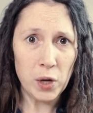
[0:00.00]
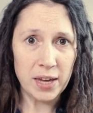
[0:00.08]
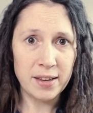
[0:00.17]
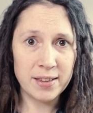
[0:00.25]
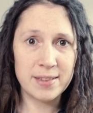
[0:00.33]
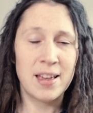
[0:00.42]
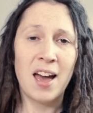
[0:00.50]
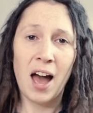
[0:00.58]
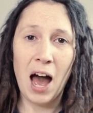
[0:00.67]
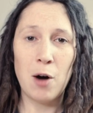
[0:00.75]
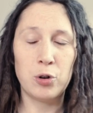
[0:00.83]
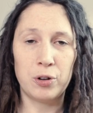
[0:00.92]
weeks,
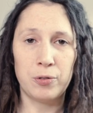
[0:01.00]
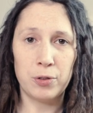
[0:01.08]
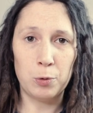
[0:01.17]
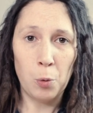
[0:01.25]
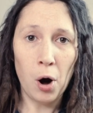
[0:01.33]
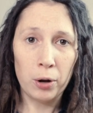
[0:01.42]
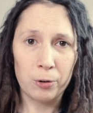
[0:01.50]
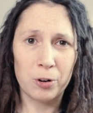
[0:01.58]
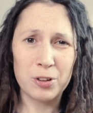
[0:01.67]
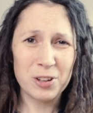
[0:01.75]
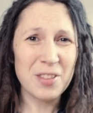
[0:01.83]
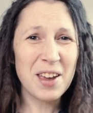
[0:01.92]
out of the
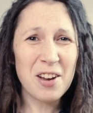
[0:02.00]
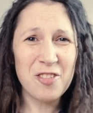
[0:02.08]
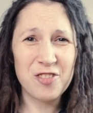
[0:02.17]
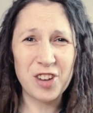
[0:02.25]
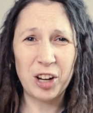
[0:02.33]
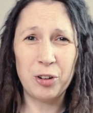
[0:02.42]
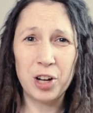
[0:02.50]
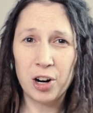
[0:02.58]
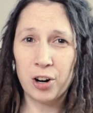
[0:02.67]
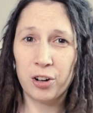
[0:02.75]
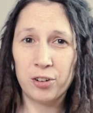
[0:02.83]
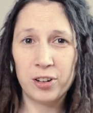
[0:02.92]
water, so they are very
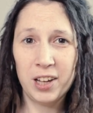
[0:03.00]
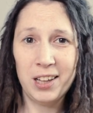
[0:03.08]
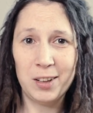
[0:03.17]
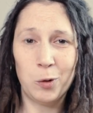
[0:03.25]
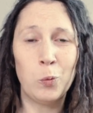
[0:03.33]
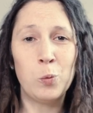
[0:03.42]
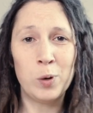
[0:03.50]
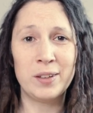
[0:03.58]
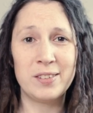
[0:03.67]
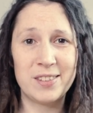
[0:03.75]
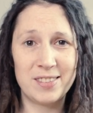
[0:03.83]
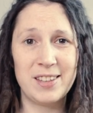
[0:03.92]
hard to kill
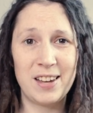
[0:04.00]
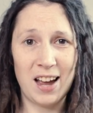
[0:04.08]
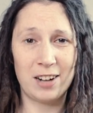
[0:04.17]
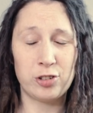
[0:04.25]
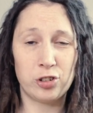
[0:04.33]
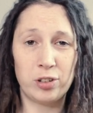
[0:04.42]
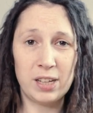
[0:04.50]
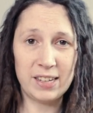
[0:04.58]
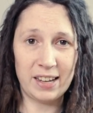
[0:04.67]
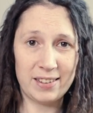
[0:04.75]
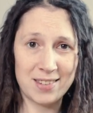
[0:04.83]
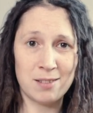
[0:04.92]
once they actually
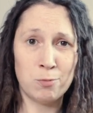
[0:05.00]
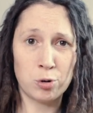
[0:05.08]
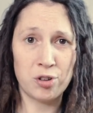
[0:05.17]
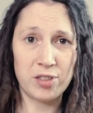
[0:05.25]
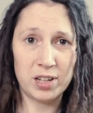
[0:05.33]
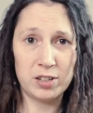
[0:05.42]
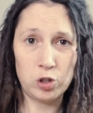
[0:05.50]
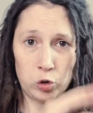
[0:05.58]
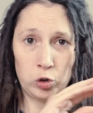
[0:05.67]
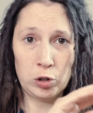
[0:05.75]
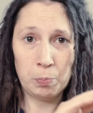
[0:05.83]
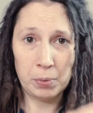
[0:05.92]
get somewhere they
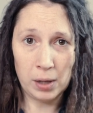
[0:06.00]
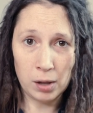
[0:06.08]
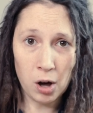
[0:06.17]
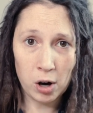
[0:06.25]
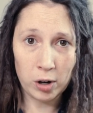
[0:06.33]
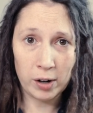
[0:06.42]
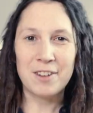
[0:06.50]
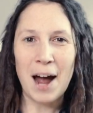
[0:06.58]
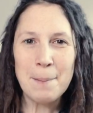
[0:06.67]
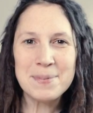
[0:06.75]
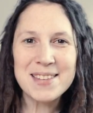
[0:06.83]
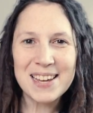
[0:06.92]
don't belong.
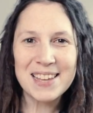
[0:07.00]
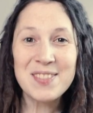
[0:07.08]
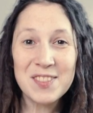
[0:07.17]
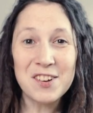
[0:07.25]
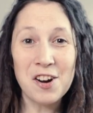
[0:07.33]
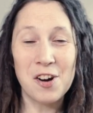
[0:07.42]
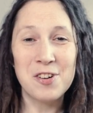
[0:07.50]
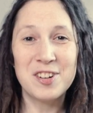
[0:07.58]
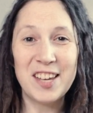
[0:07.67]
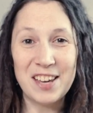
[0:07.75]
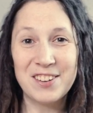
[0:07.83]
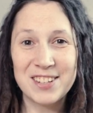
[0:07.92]
Crabs in their
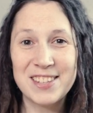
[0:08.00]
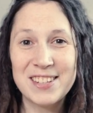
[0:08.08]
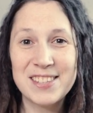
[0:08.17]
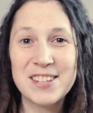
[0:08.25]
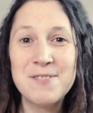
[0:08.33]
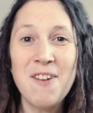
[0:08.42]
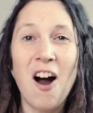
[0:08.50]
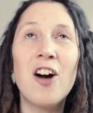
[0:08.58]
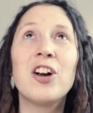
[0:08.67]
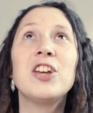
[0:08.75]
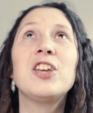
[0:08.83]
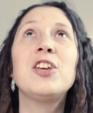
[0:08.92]
own ecosystem
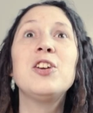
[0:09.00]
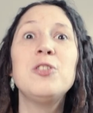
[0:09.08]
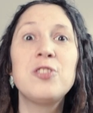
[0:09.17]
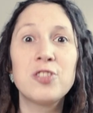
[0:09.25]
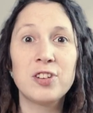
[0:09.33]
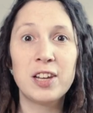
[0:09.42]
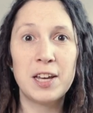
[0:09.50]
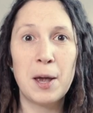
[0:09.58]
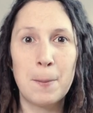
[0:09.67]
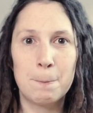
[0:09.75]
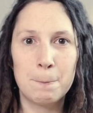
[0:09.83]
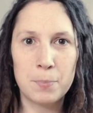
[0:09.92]
are
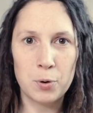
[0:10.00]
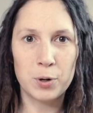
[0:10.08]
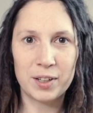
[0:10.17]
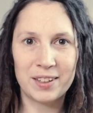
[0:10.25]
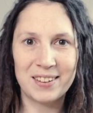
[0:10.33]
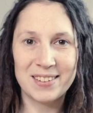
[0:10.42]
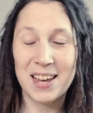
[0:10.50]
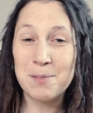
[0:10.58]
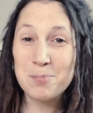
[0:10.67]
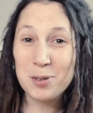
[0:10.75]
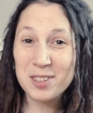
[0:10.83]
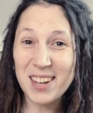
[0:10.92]
hugely important,
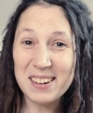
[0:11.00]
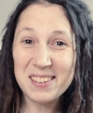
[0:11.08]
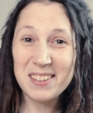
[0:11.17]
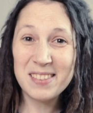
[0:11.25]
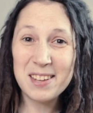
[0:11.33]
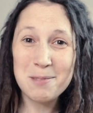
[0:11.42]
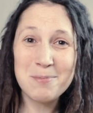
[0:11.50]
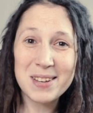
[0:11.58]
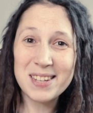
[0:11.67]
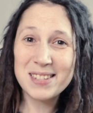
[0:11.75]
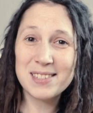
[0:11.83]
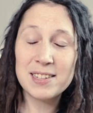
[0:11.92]
and protecting
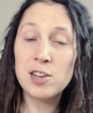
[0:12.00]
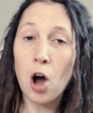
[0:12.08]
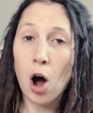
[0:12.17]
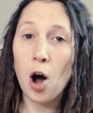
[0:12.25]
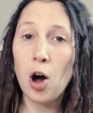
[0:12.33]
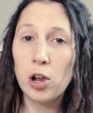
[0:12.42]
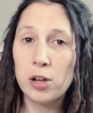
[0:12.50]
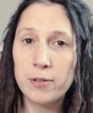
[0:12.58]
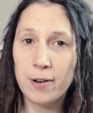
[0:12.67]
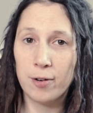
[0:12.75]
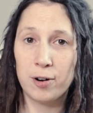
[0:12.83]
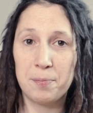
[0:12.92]
them is in all
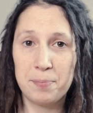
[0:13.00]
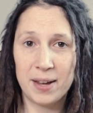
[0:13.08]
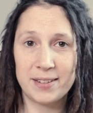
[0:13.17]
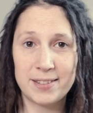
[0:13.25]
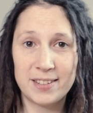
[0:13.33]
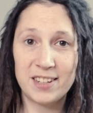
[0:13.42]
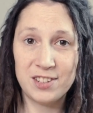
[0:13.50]
of our best